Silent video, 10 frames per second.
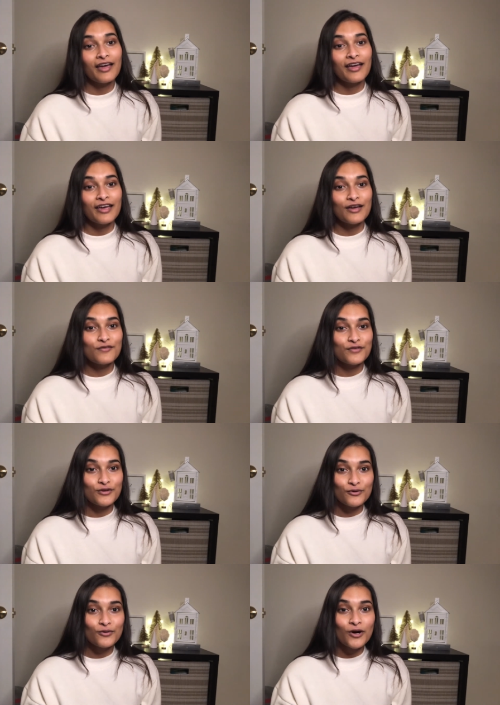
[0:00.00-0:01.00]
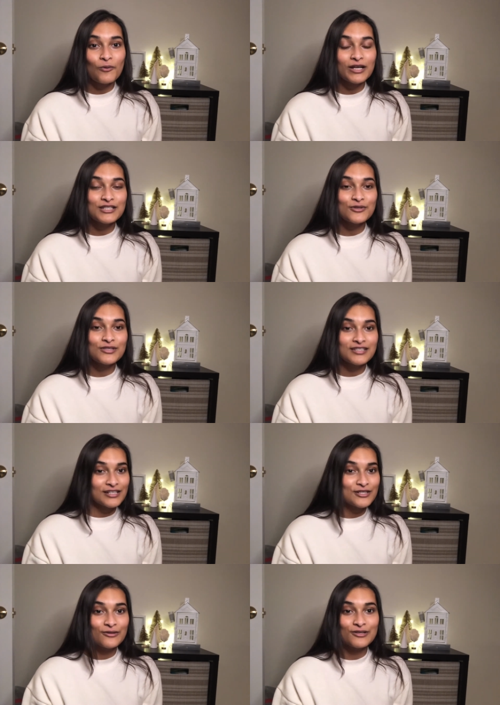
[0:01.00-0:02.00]
if you want to
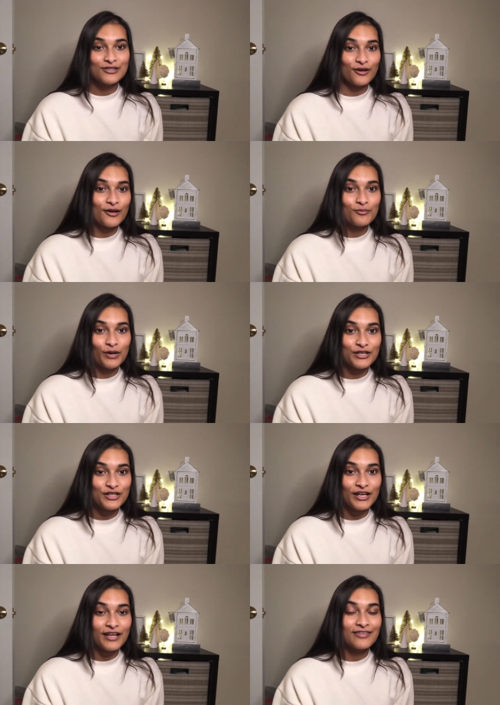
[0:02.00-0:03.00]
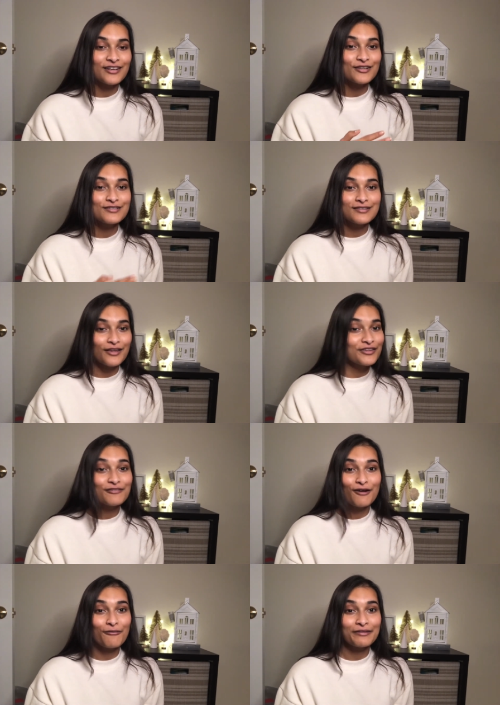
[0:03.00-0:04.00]
stick to a certain budget, there's nothing
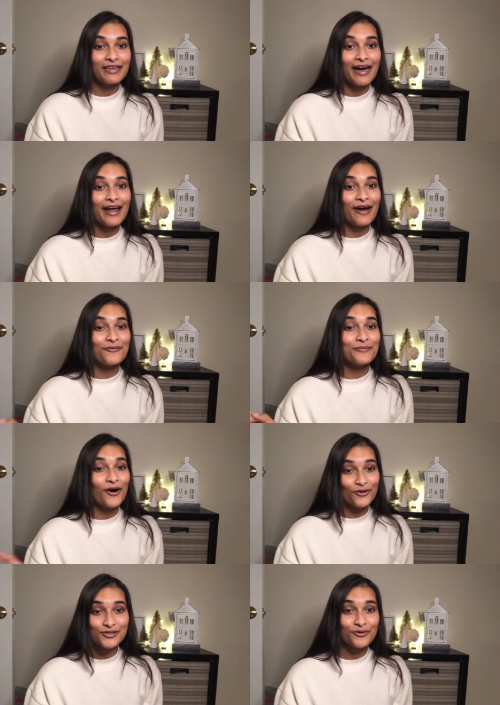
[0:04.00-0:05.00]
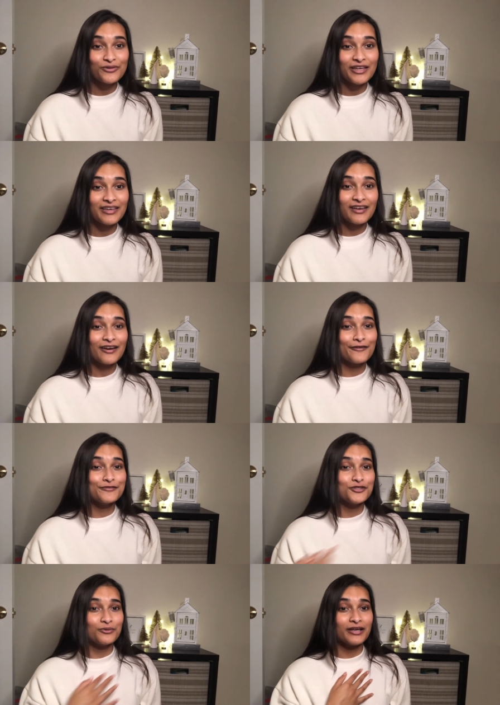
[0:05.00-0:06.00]
wrong with that. I'm also thinking of
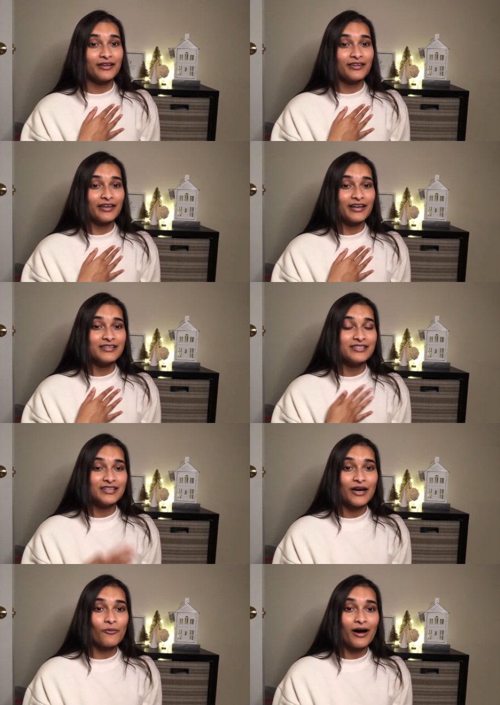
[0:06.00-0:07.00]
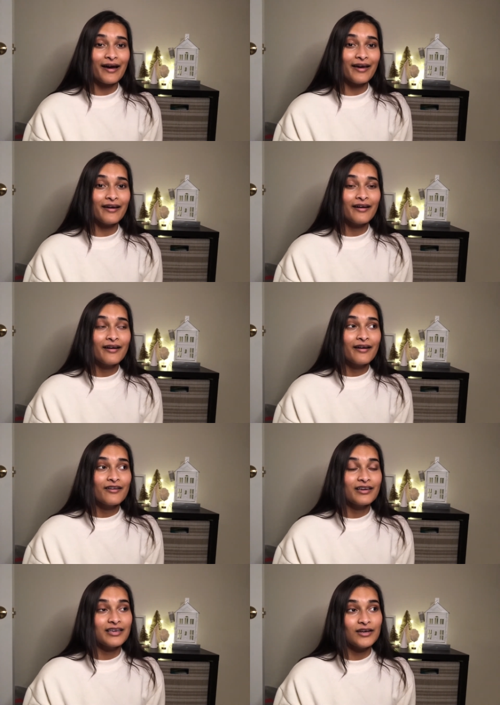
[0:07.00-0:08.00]
doing like a DIY
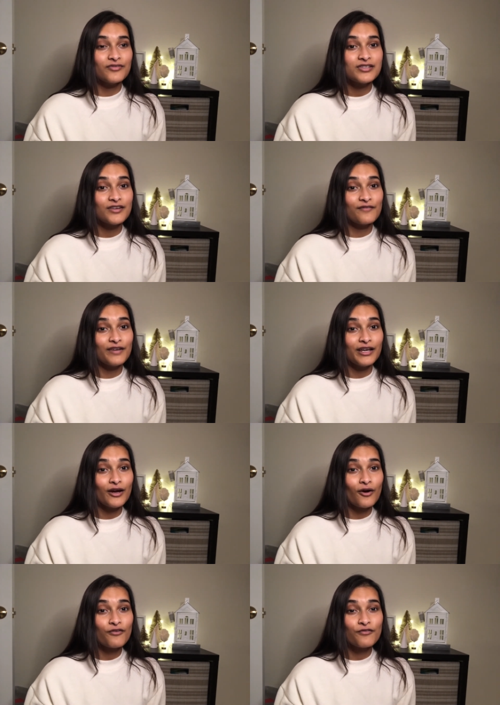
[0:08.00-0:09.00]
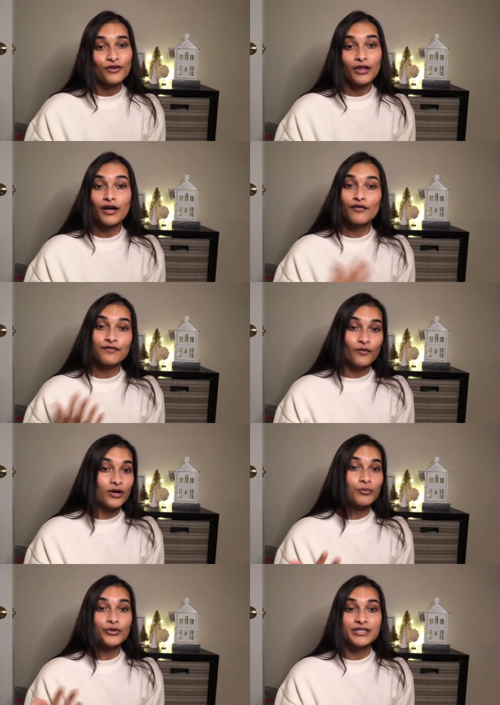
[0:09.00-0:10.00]
gift video for like
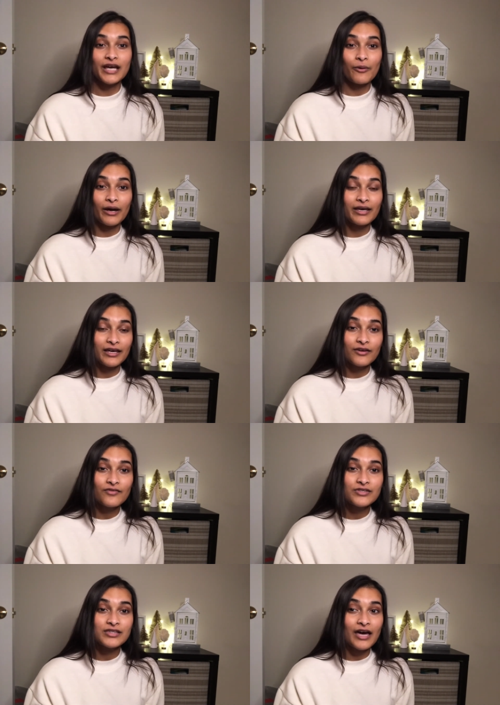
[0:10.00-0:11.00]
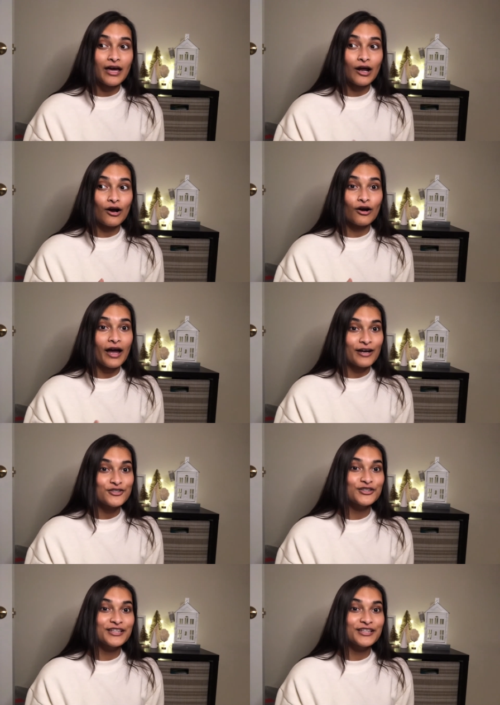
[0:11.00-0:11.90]
affordable DIY gifts that are actually